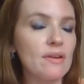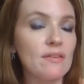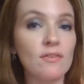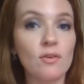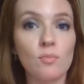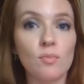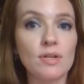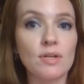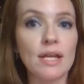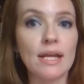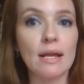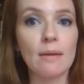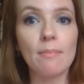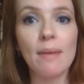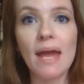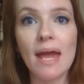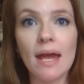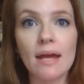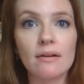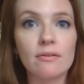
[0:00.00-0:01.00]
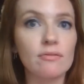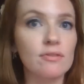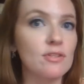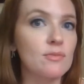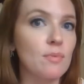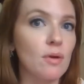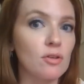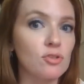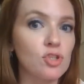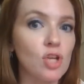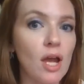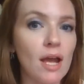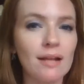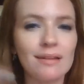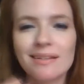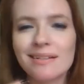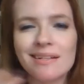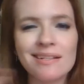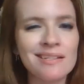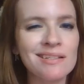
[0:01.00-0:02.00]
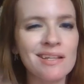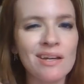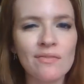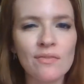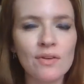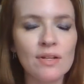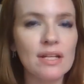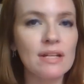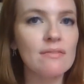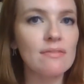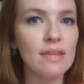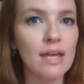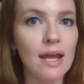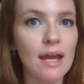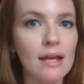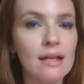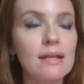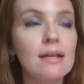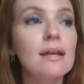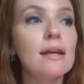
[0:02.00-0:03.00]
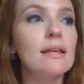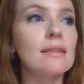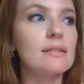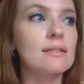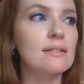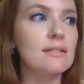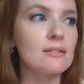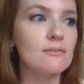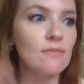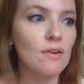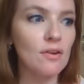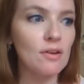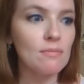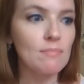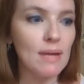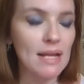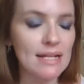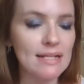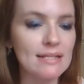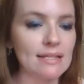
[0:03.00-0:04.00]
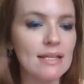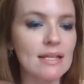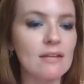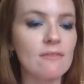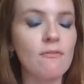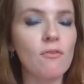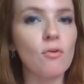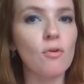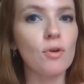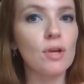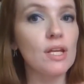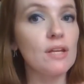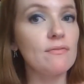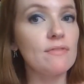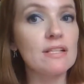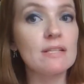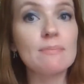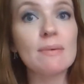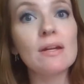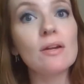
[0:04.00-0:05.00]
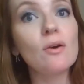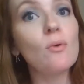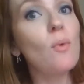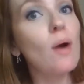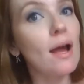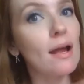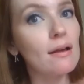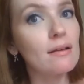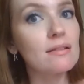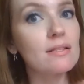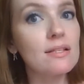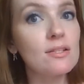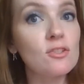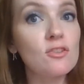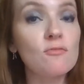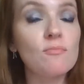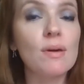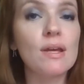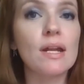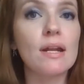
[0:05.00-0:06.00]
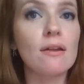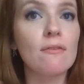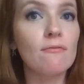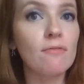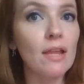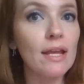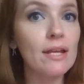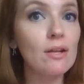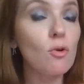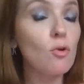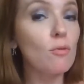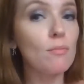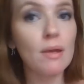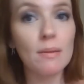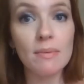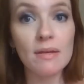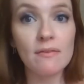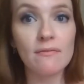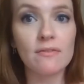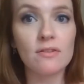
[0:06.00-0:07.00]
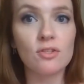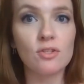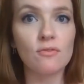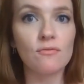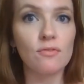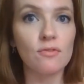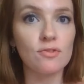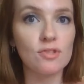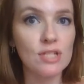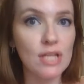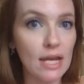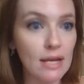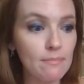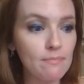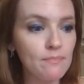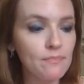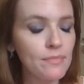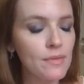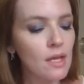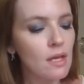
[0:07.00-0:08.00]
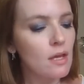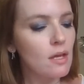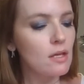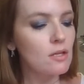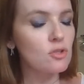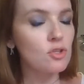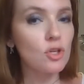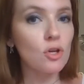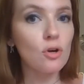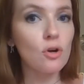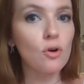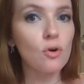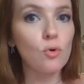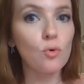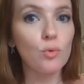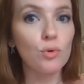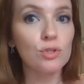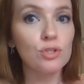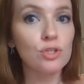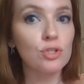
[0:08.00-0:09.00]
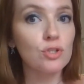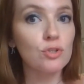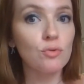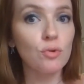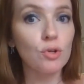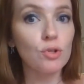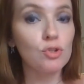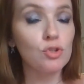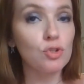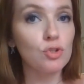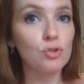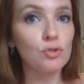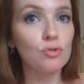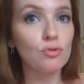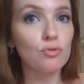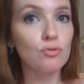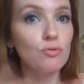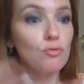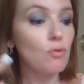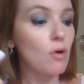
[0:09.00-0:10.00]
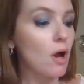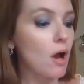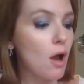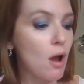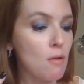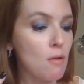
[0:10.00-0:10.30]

If you're bringing a pet or a small child, it doesn't cover any of that. This is very basic for if it's been a while since you've been on a flight, or maybe if it's your first time. So we're just going to